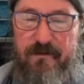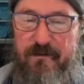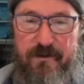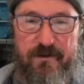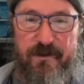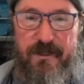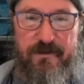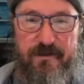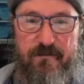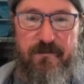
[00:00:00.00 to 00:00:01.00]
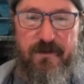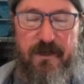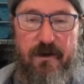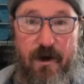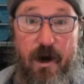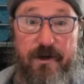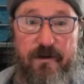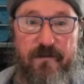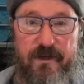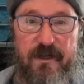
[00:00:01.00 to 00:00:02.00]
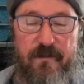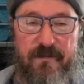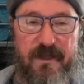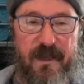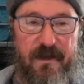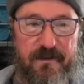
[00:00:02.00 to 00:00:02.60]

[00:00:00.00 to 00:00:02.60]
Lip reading: Those are things are hard to overcome. Yeah.